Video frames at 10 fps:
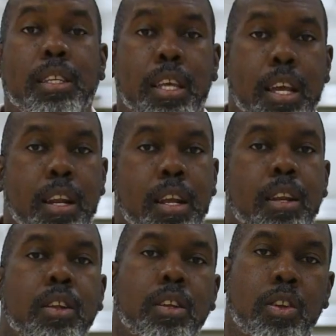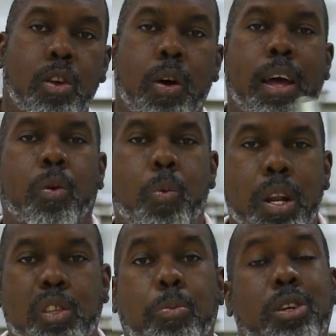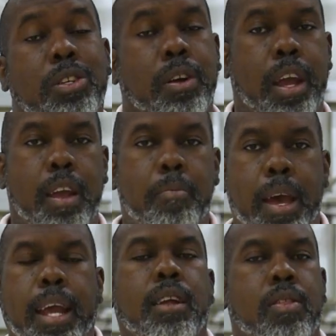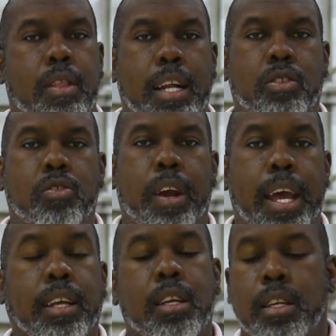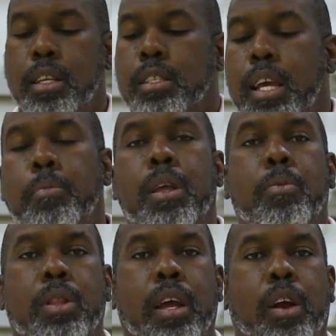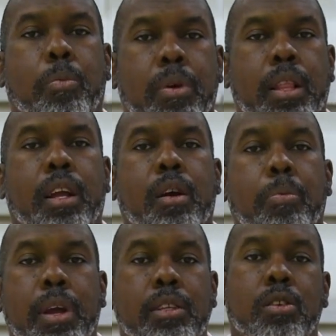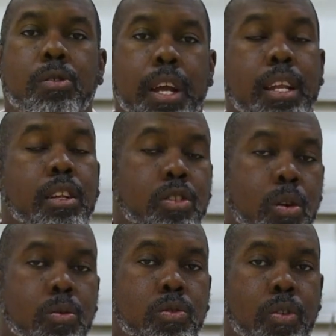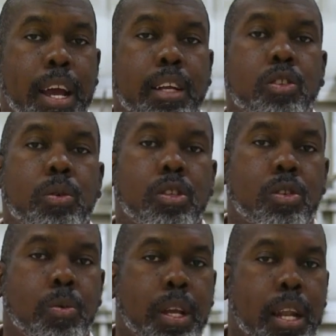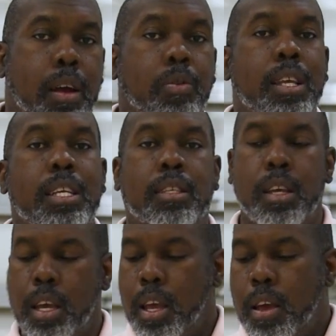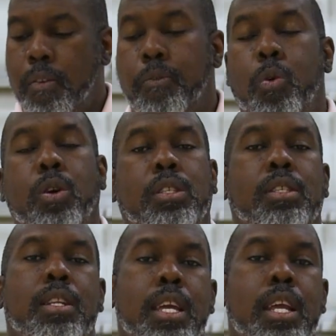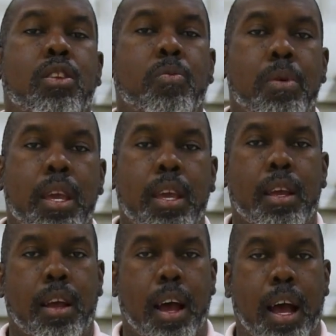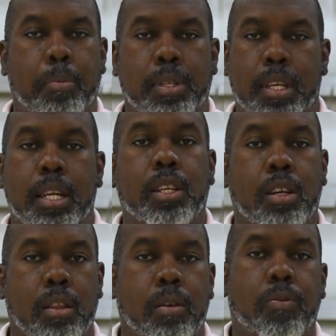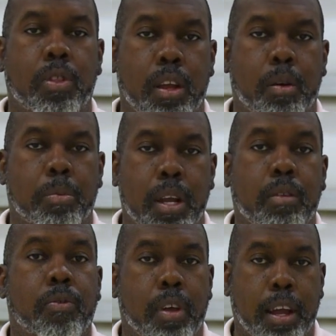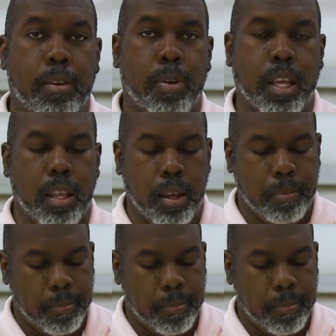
is hitting it, you know how the wind is pushing your hand back? That's drag. Same thing with the airplane. The airplane is creating its own drag, so it's slowing down. These forces need to be opposite each other for the airplane to fly correctly.